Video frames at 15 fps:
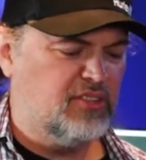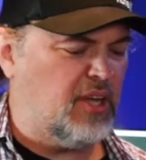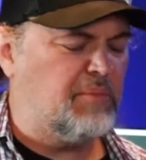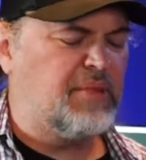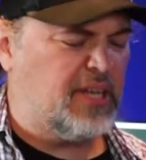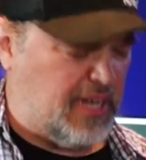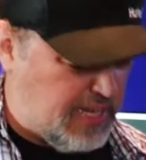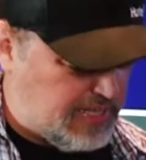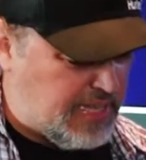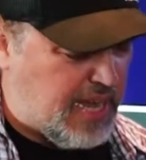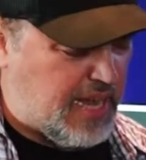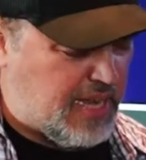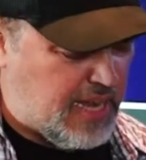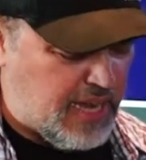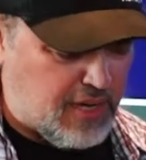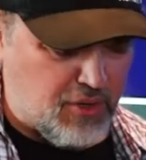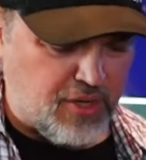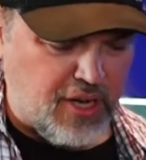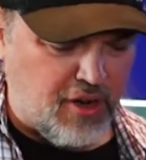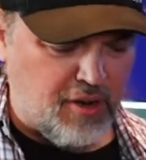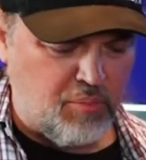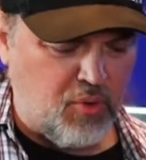Something like that, yeah. I know
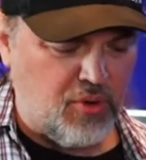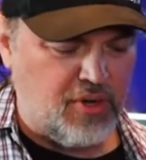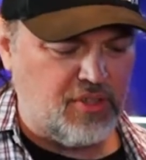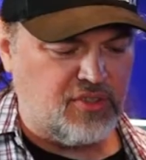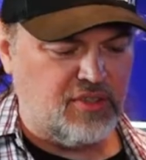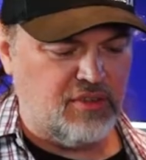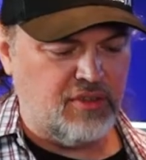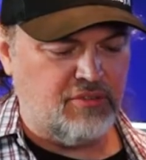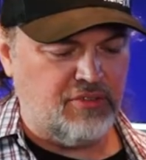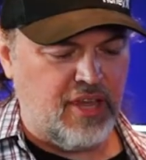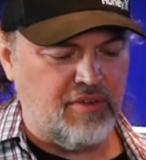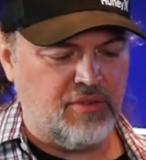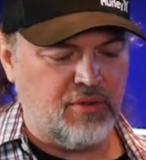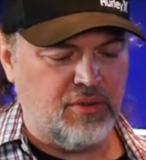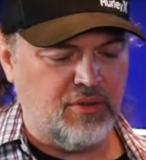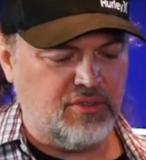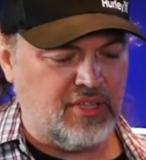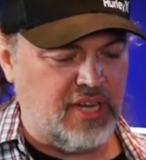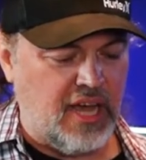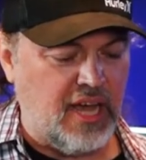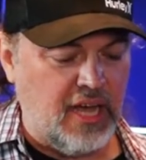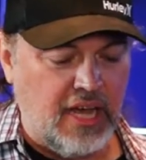Gary Moore used to favor those,
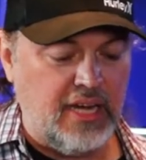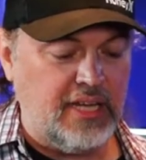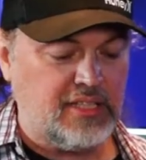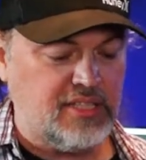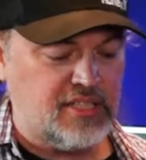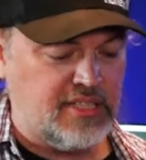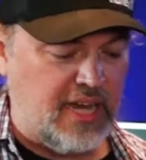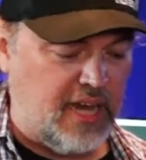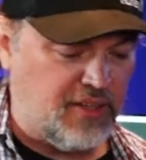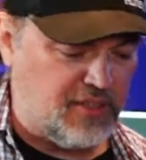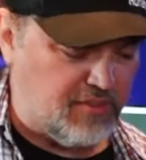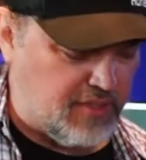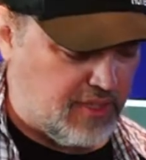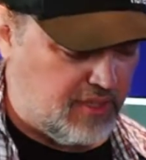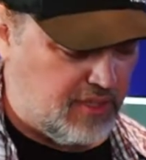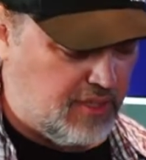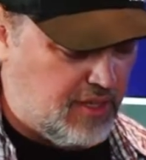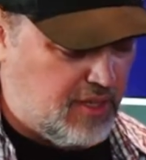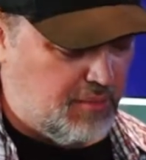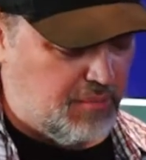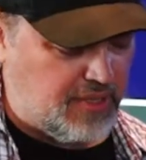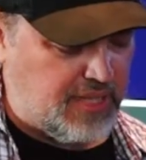and I like the sound of it,
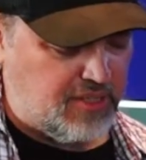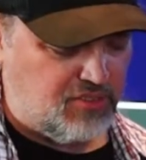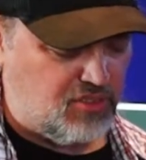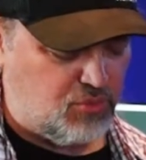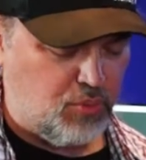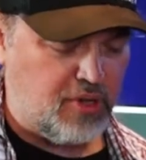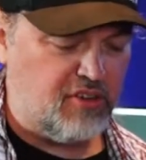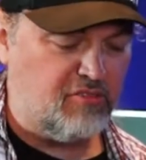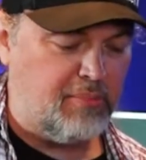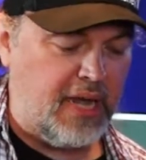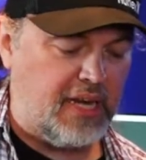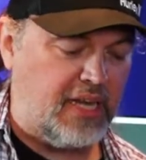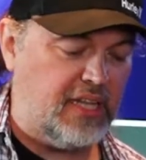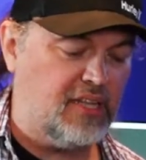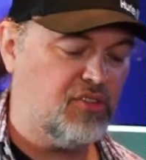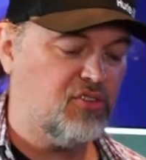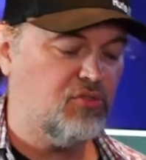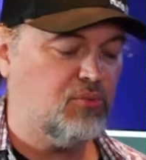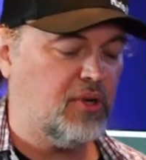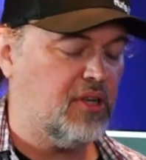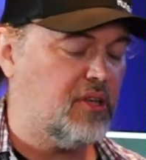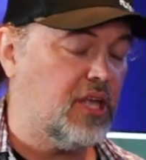but that's just one of many. And this is
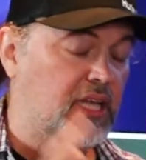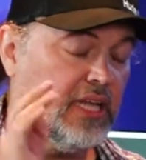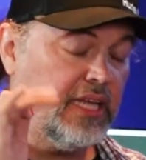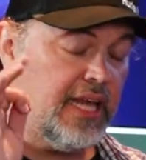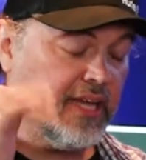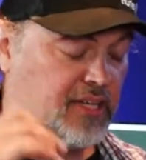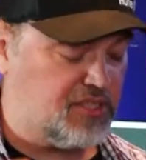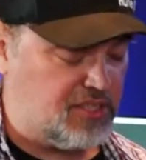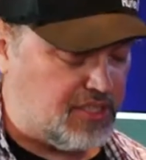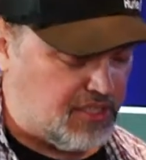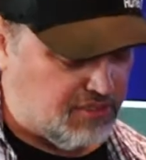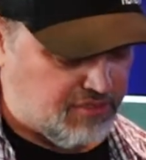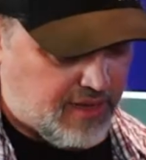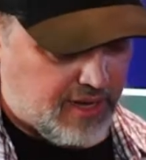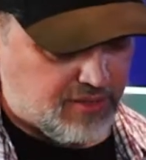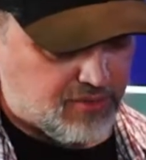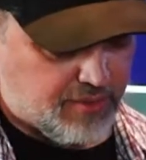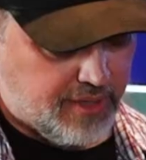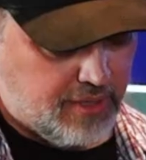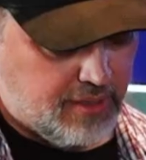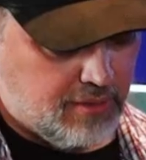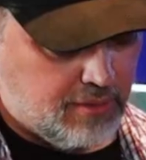one of the legacy effects,
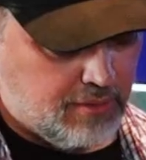right?